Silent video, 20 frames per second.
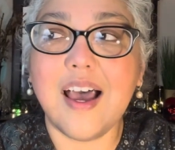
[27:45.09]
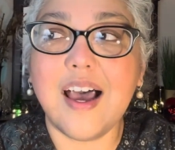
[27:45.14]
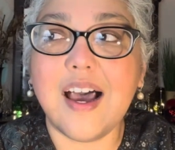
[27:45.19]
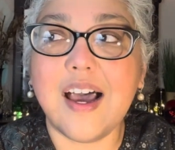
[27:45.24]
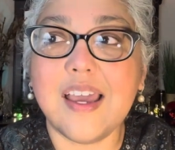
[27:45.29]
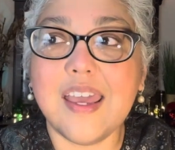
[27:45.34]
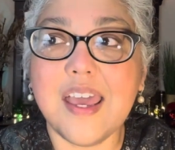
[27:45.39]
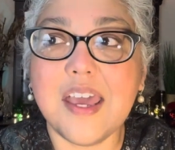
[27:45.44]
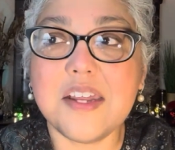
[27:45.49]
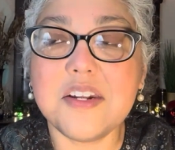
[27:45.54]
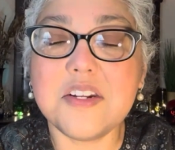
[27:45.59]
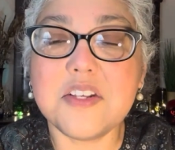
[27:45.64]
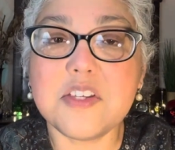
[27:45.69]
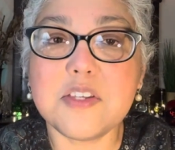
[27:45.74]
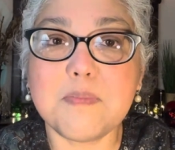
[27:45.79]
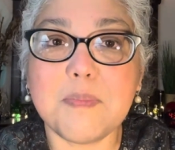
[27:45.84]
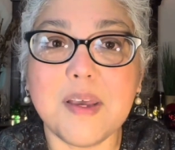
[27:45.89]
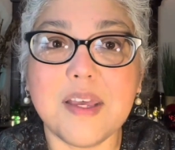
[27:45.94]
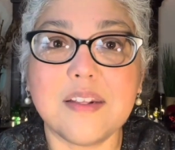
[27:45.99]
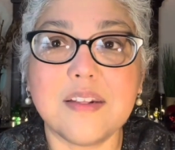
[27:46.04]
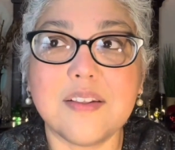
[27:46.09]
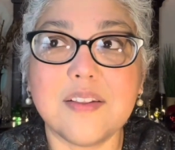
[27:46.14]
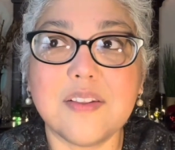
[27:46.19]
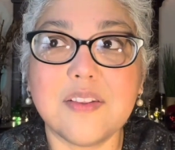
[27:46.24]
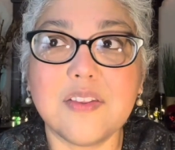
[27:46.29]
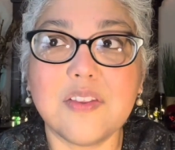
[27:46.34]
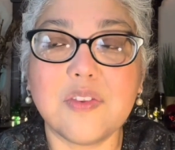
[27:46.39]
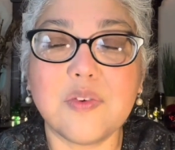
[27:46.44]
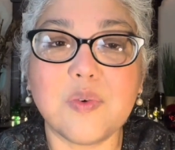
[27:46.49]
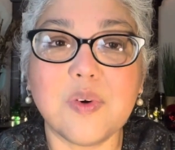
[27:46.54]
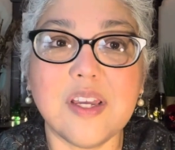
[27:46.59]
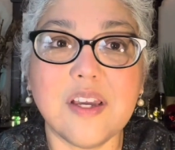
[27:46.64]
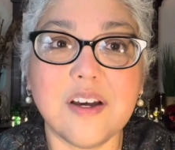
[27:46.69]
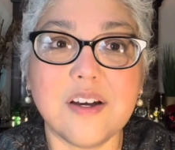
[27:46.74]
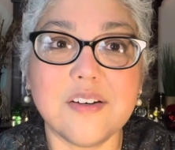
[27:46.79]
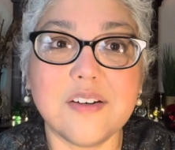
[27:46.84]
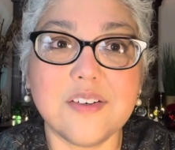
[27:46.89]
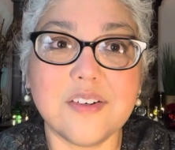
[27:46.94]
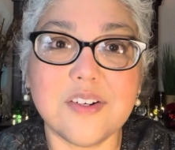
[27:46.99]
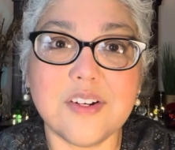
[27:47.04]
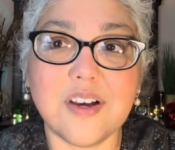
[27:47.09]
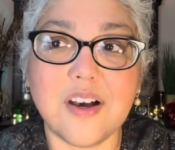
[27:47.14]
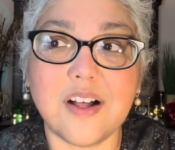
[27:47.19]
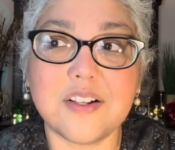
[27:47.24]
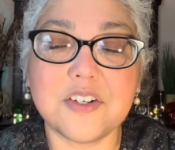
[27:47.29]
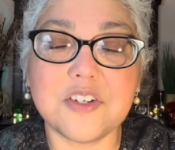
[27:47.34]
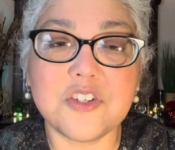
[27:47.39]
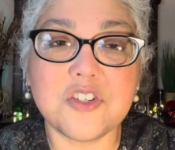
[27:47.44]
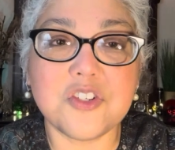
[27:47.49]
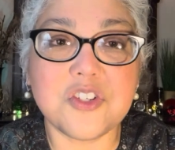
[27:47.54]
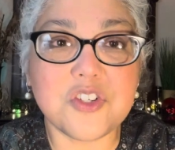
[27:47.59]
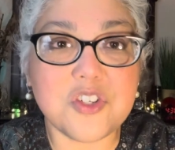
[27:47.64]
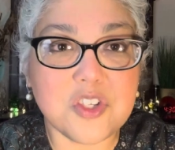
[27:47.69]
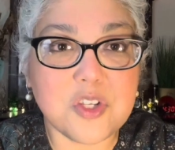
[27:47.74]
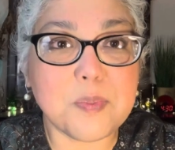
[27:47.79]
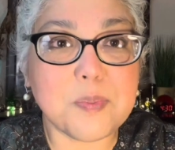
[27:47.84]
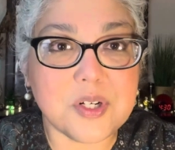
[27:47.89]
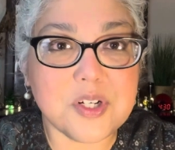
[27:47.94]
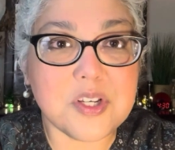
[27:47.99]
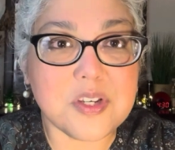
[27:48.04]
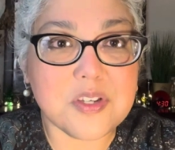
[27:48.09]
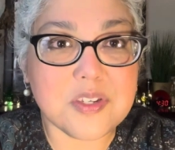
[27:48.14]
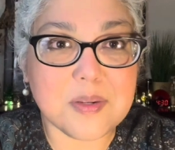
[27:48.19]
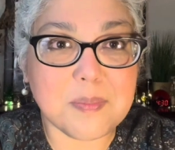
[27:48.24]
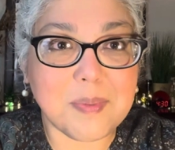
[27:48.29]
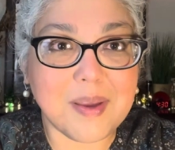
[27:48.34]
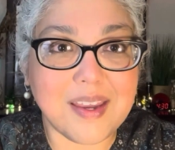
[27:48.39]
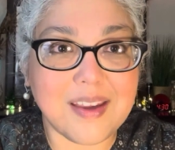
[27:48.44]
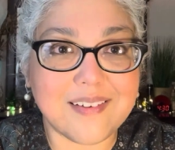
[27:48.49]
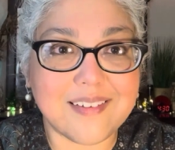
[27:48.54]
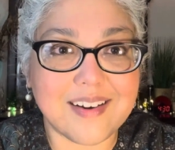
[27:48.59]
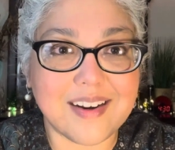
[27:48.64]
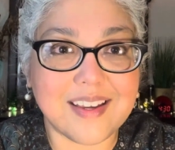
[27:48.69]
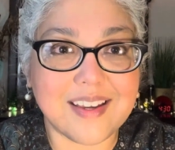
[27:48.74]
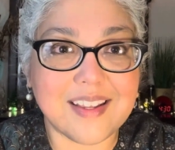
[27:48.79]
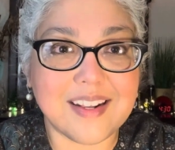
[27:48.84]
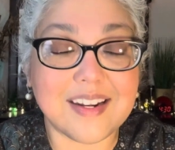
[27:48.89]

I had to spend three hundred dollars just to participate, right?